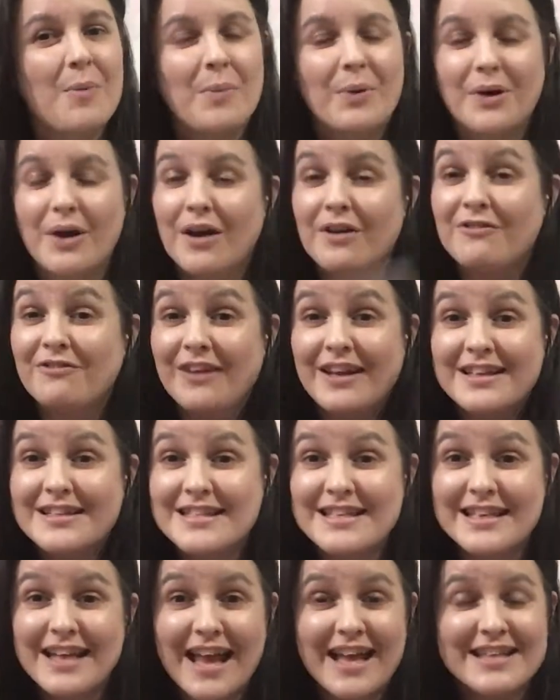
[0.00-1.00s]
Put on
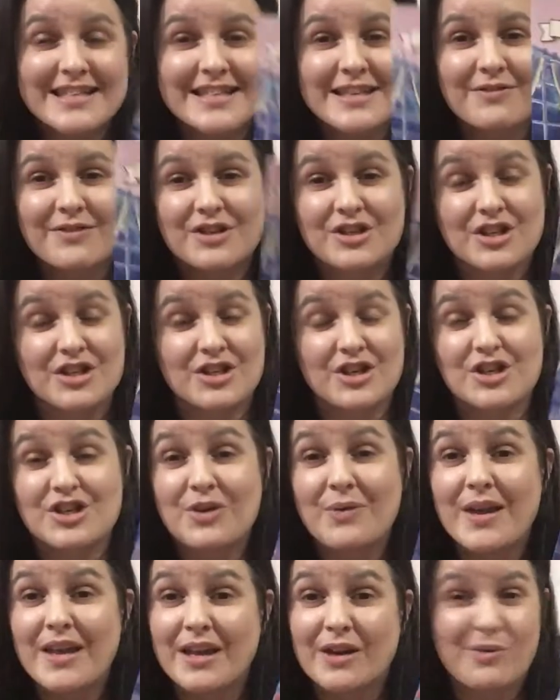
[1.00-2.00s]
Fancy Nancy for sister.
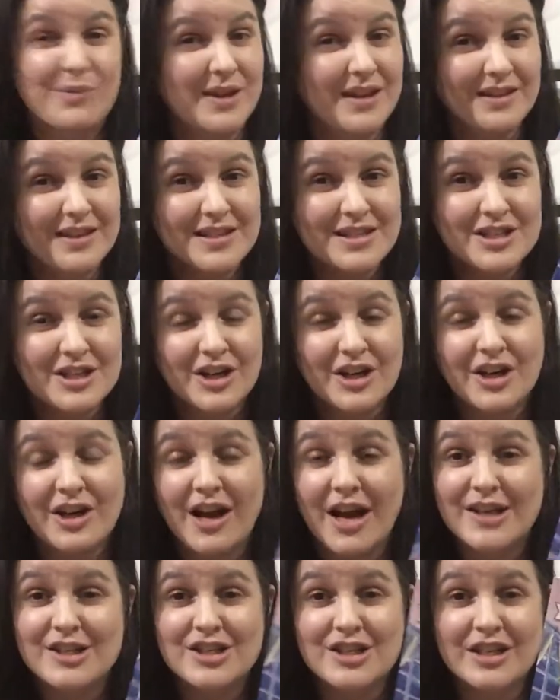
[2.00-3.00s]
So he could read this to her
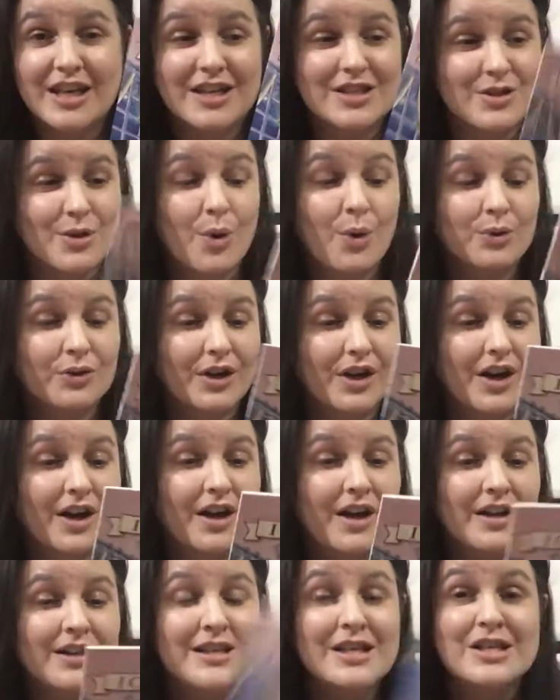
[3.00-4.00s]
as she gets older.
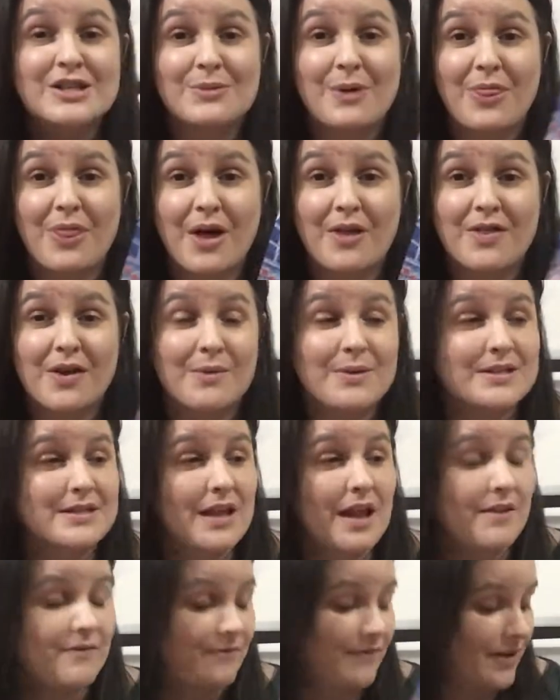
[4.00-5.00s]
So I thought that was
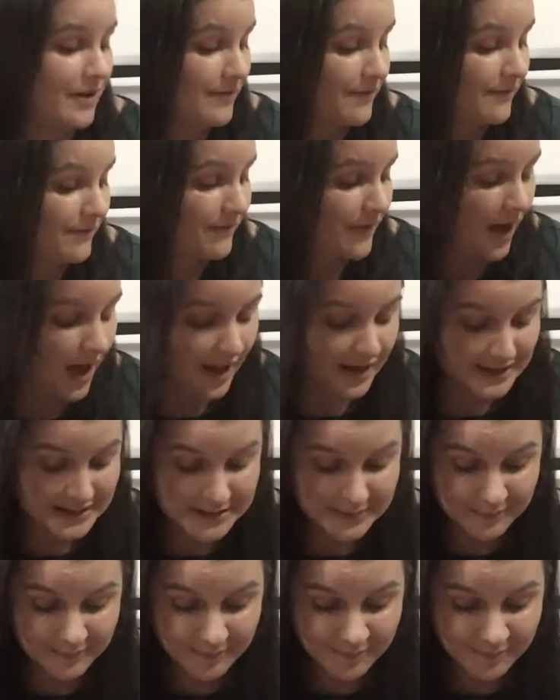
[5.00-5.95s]
a fun find.